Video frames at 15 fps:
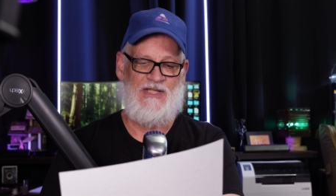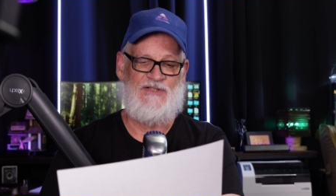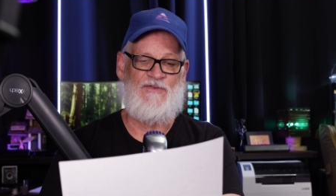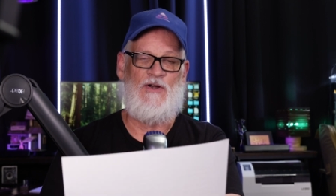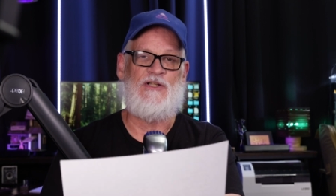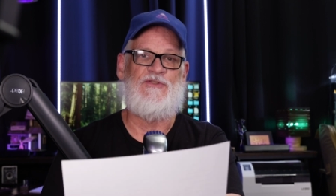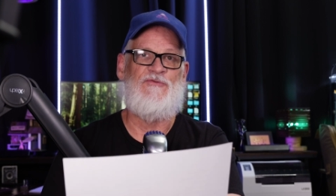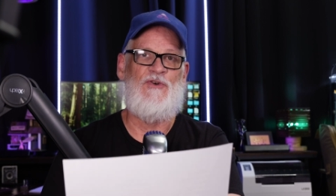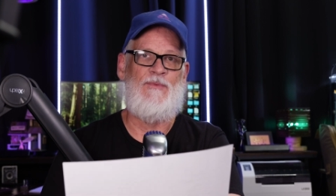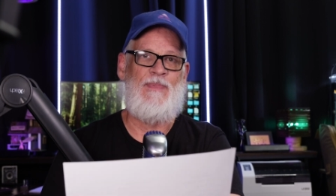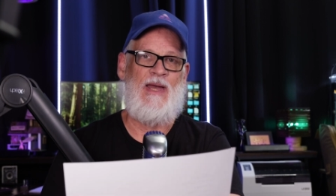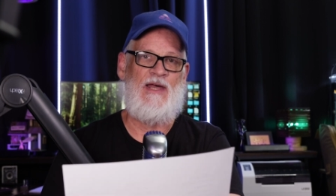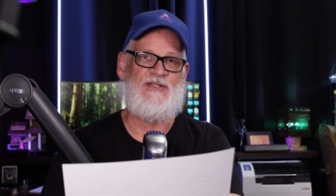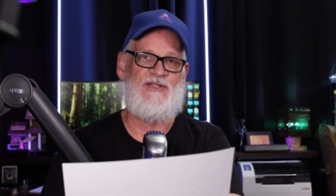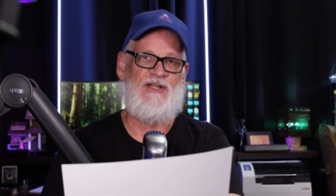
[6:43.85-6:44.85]
As far as foot
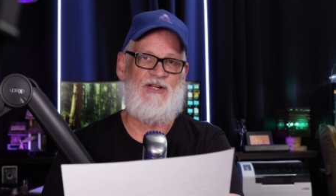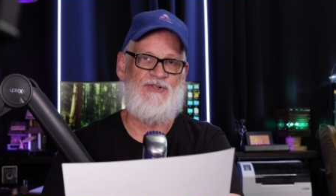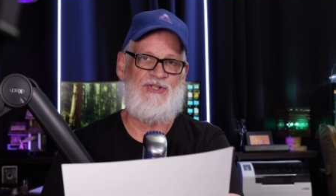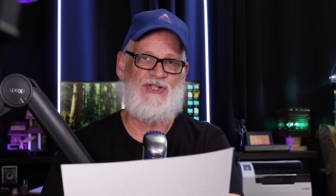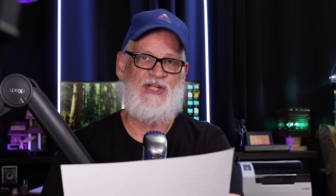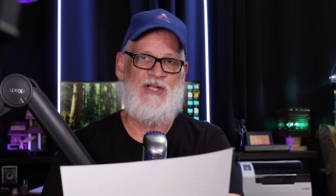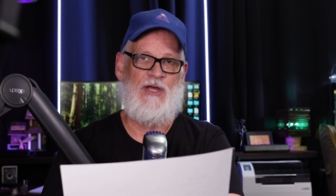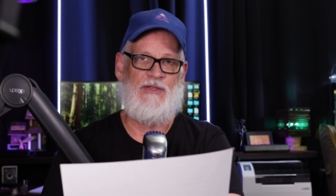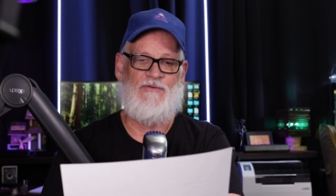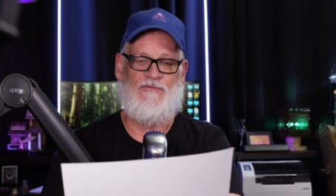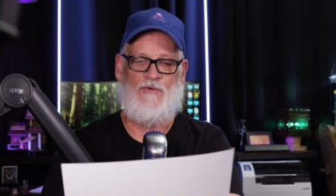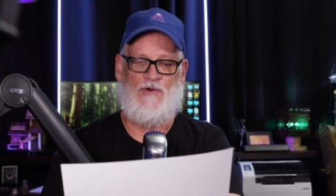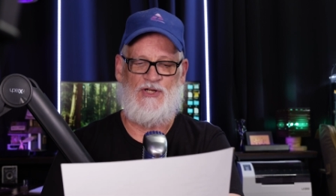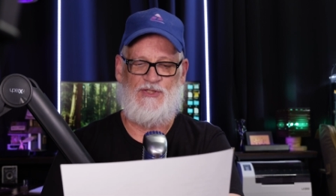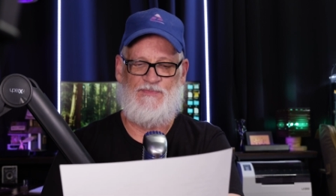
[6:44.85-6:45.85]
pounds of energy, on the
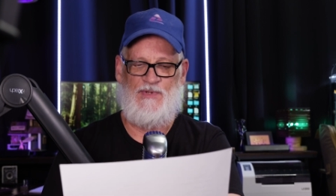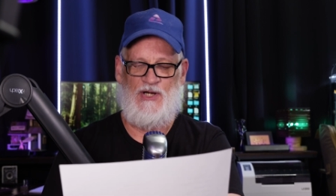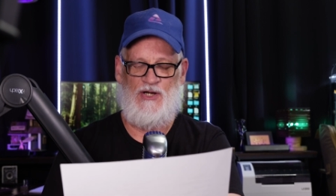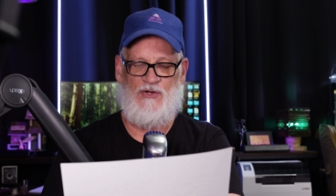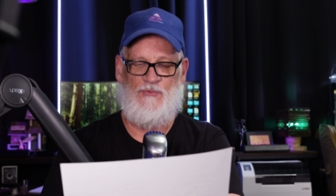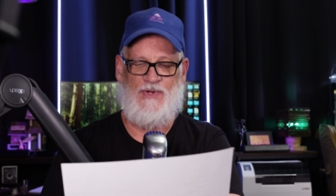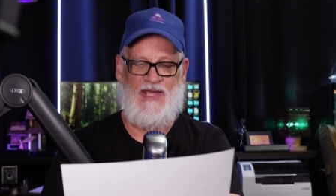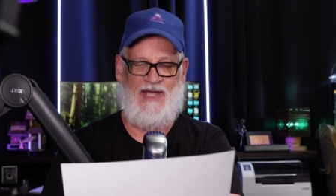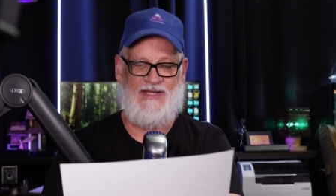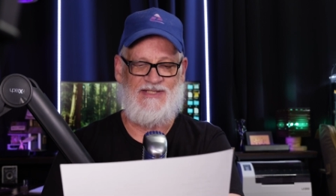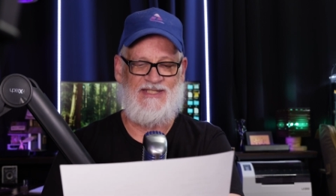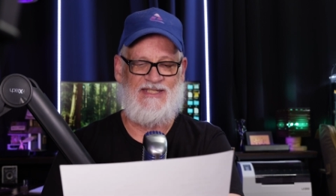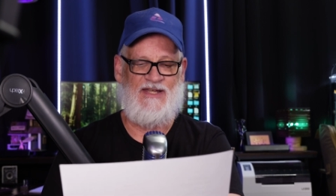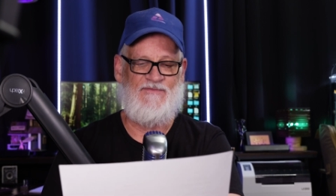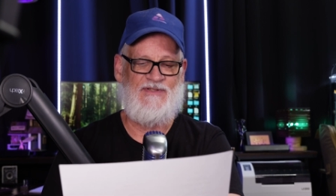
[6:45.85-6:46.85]
4 inch barrel we had
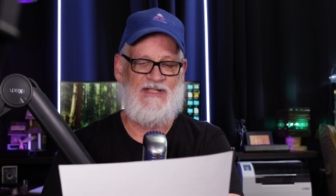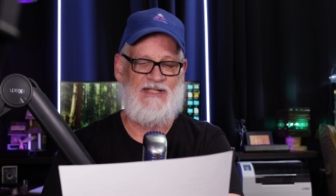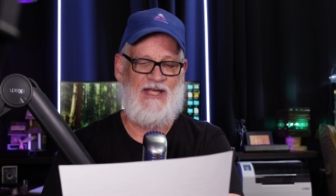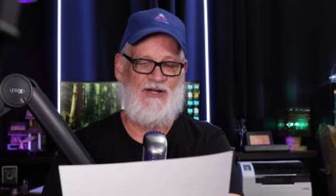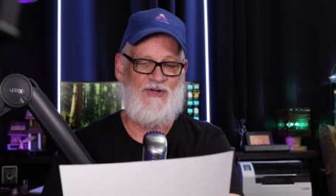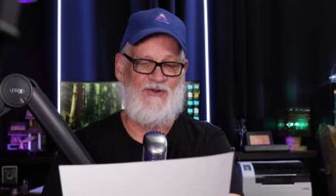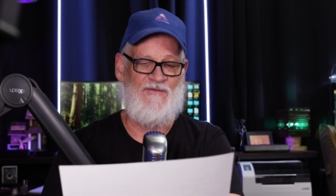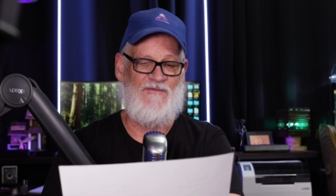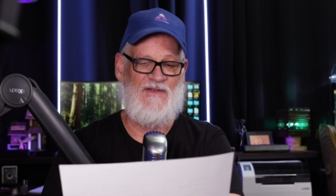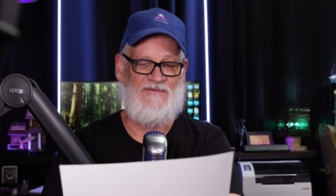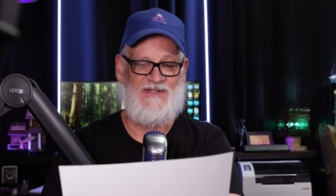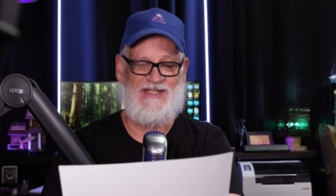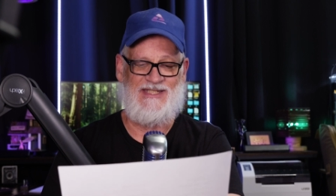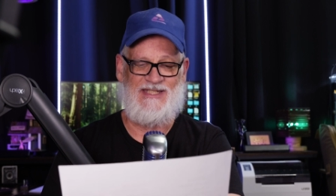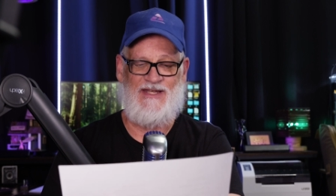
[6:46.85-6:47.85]

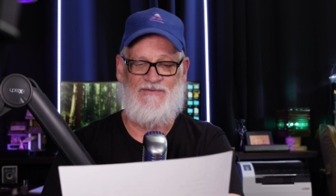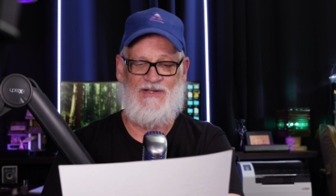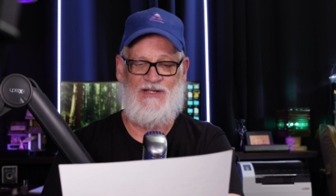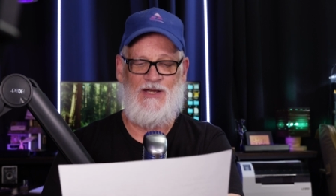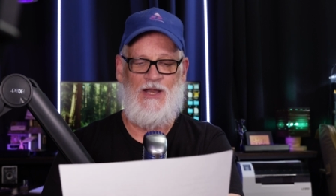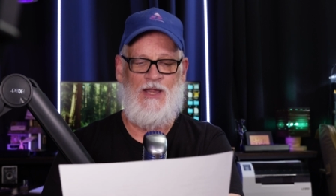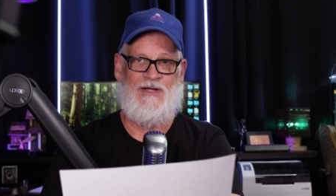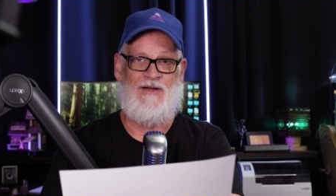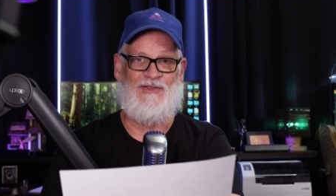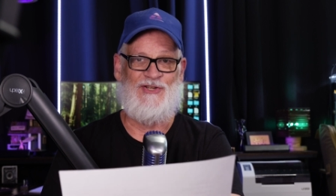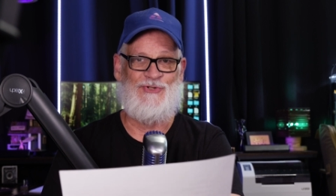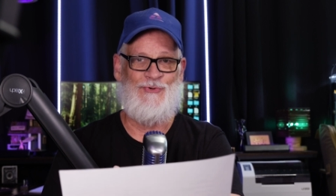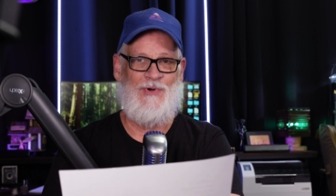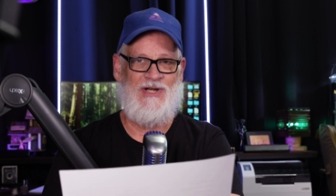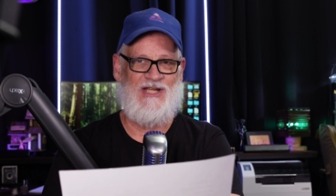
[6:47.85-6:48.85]
1,757, and on
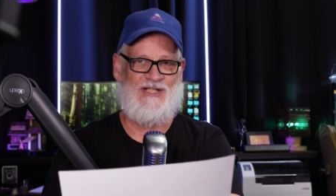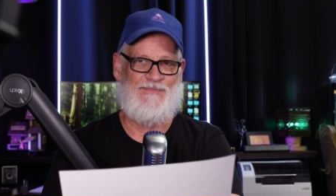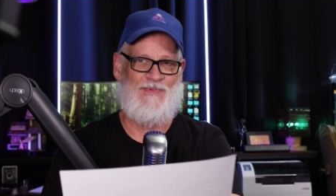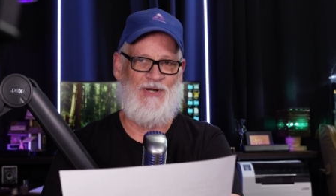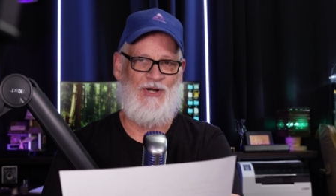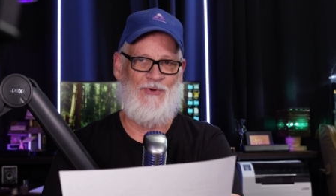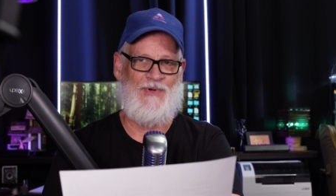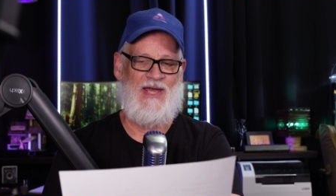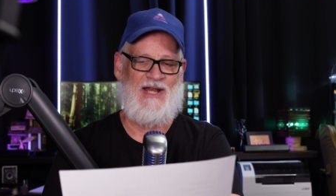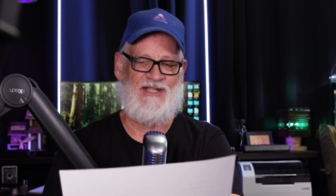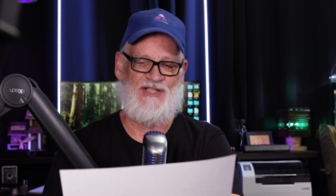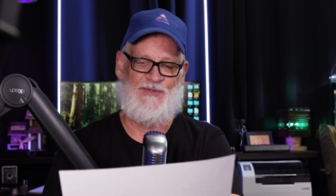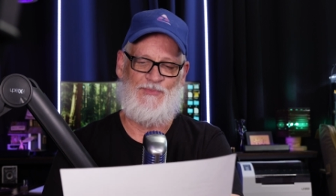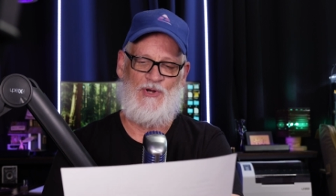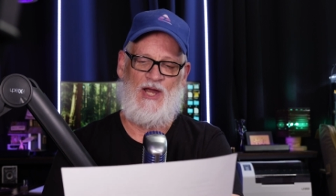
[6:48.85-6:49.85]
the 20 inch barrel we had
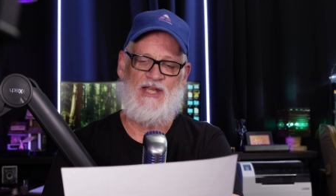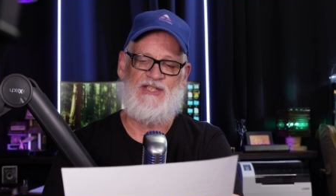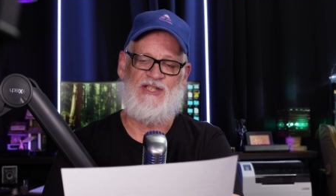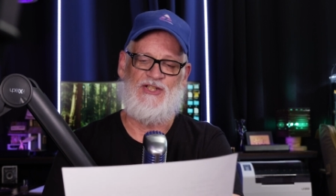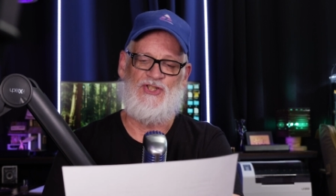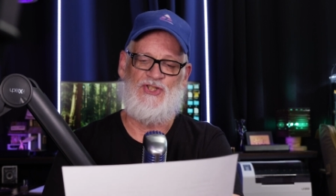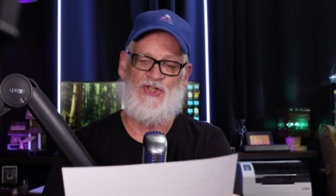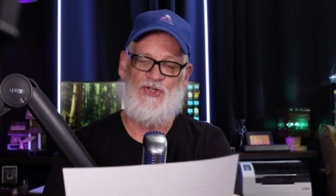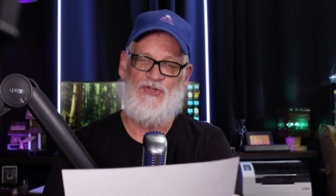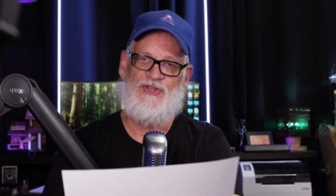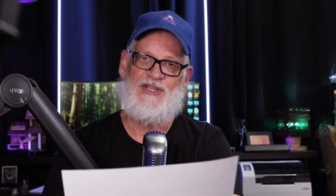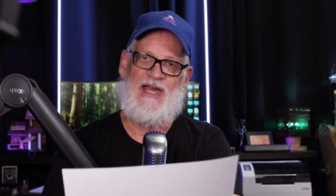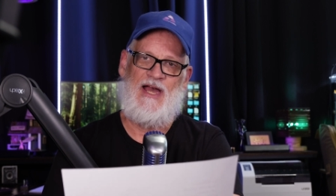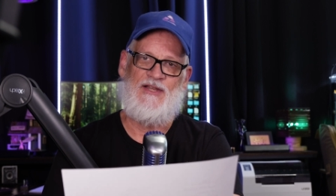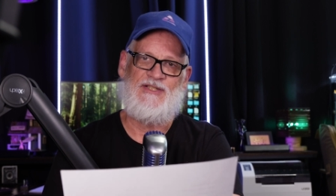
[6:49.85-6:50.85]
a surprising
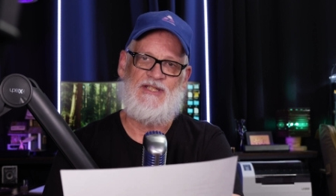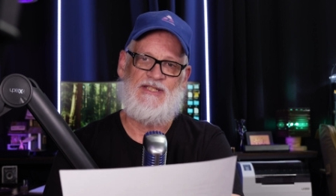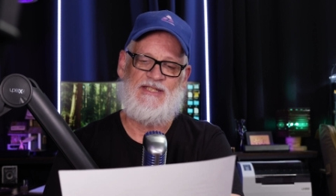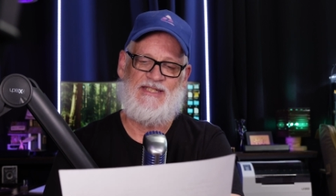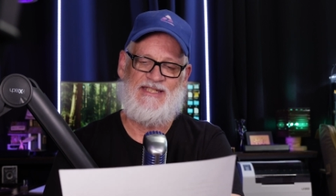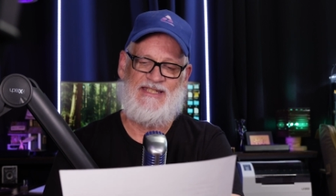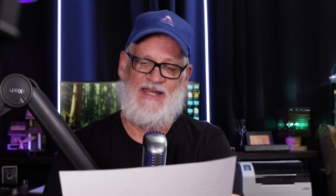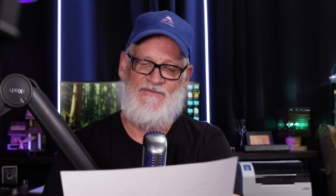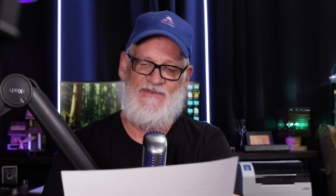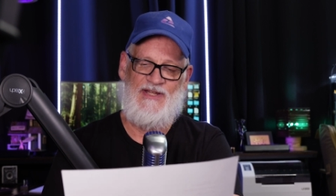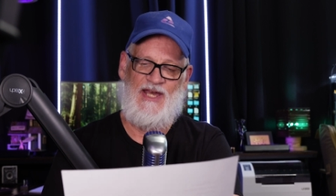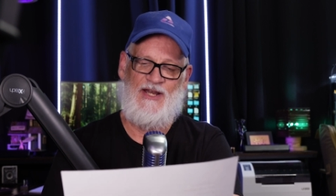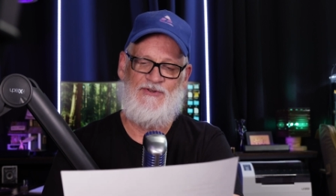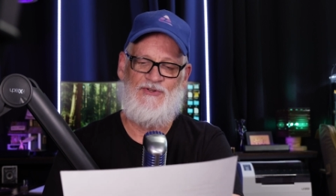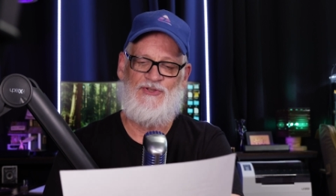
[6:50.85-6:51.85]

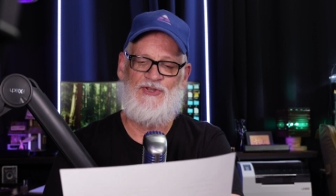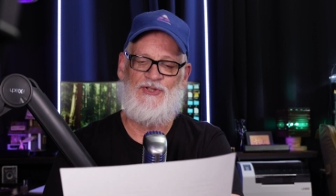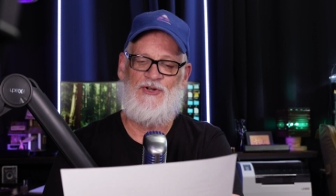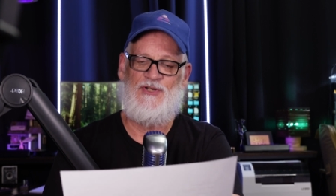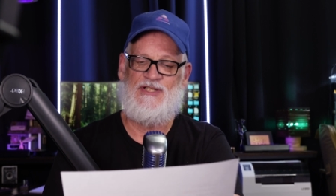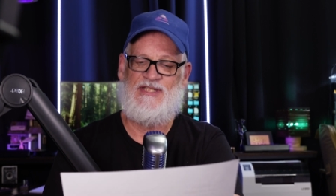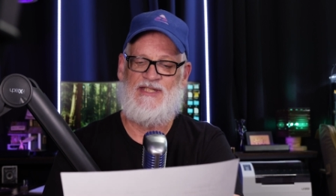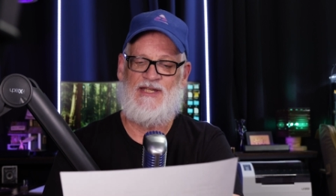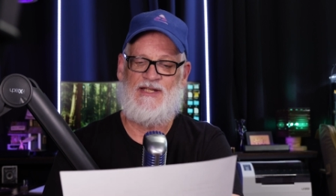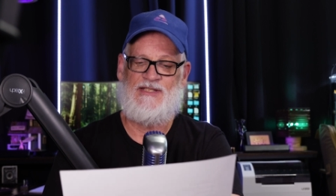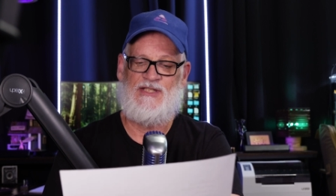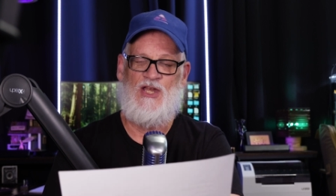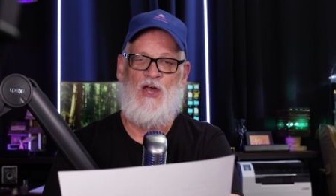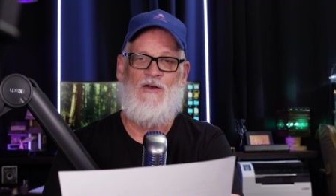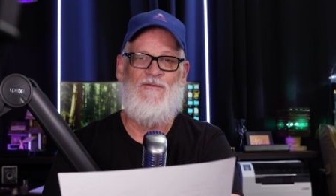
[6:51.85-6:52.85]
2,736